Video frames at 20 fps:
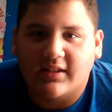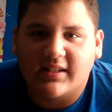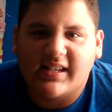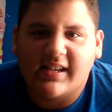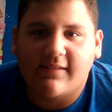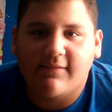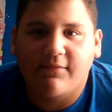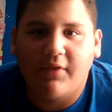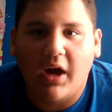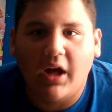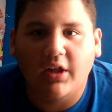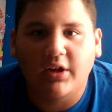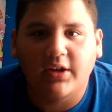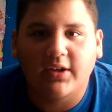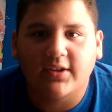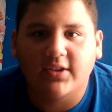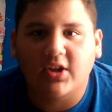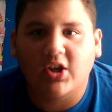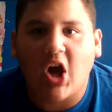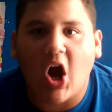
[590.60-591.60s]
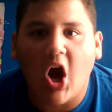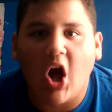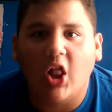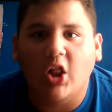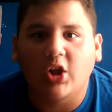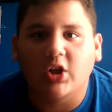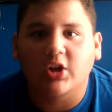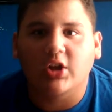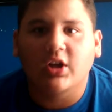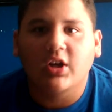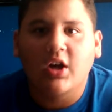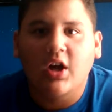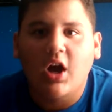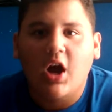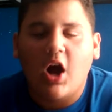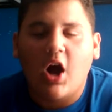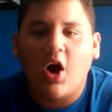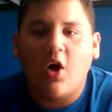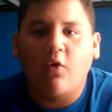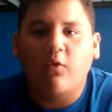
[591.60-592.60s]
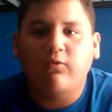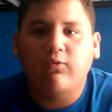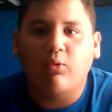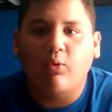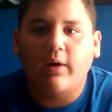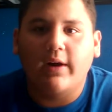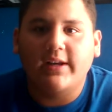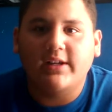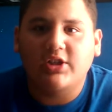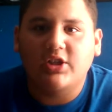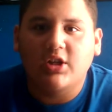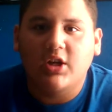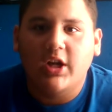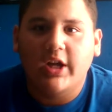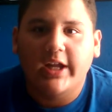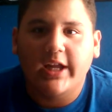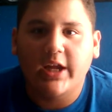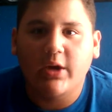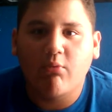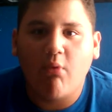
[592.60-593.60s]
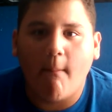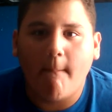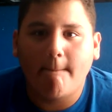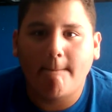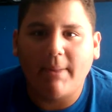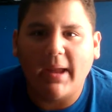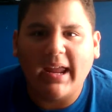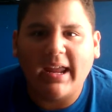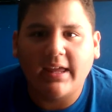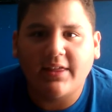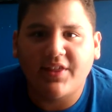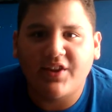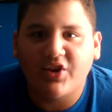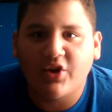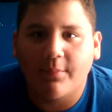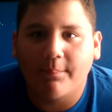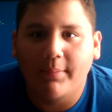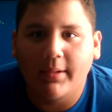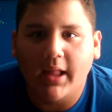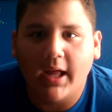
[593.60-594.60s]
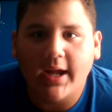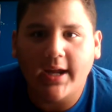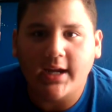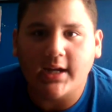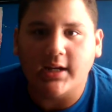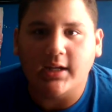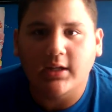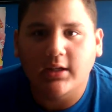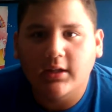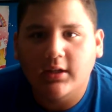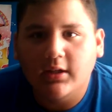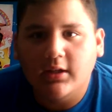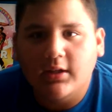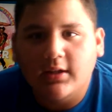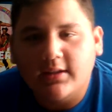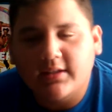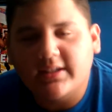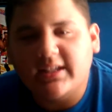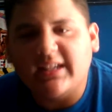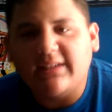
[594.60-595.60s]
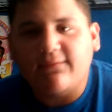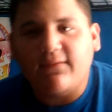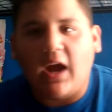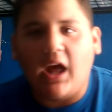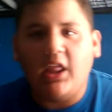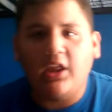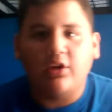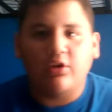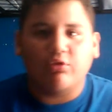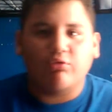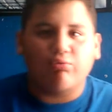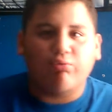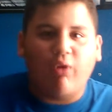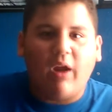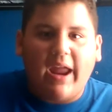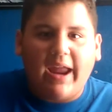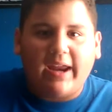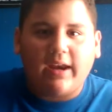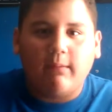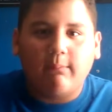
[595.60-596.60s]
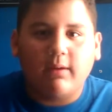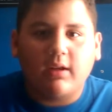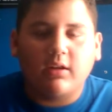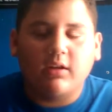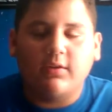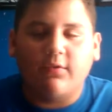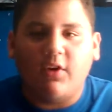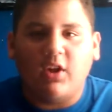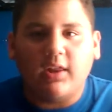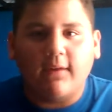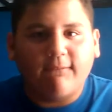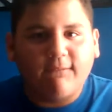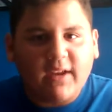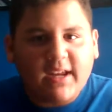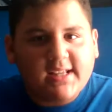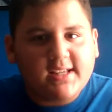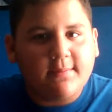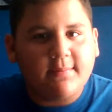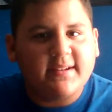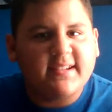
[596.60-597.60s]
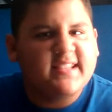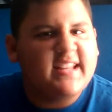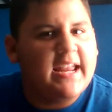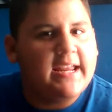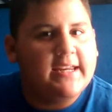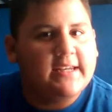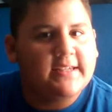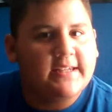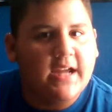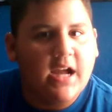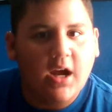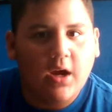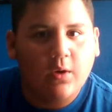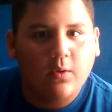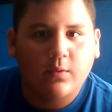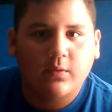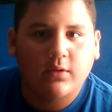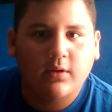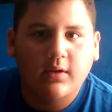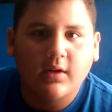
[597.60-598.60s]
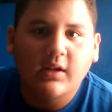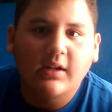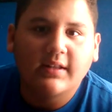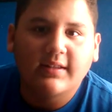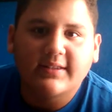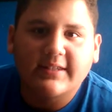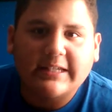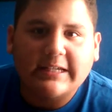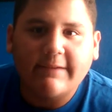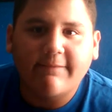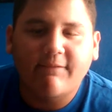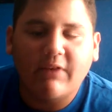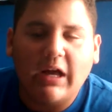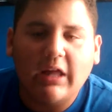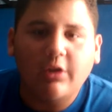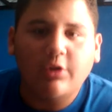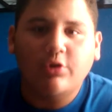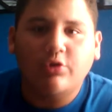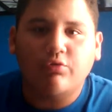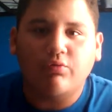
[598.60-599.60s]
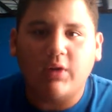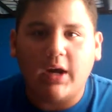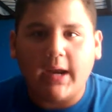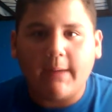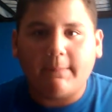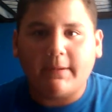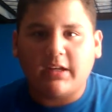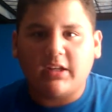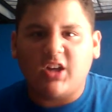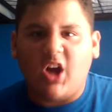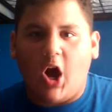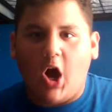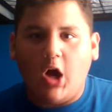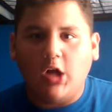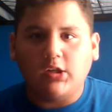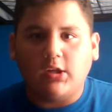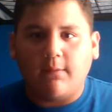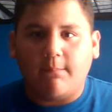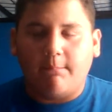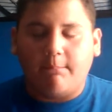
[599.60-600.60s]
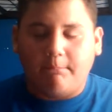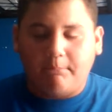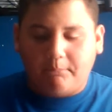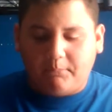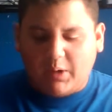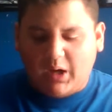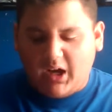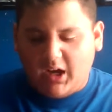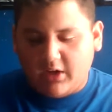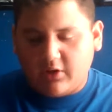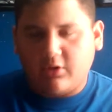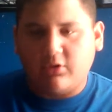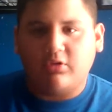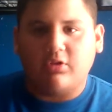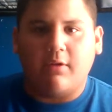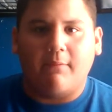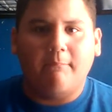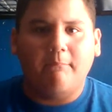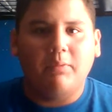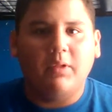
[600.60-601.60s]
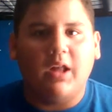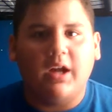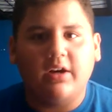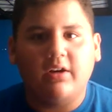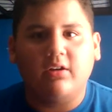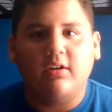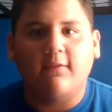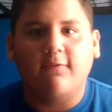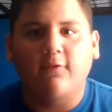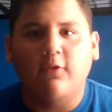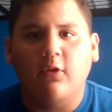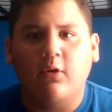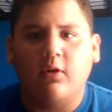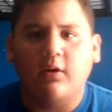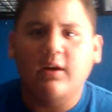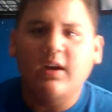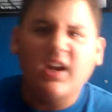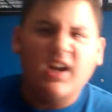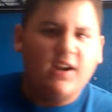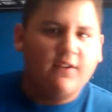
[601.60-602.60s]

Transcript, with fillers: Team Valor is the color of which it will bathe in your blood. Team Valor is red because of all the victim it's taken down. Team Valor is red because of all the puddles of blood on the floor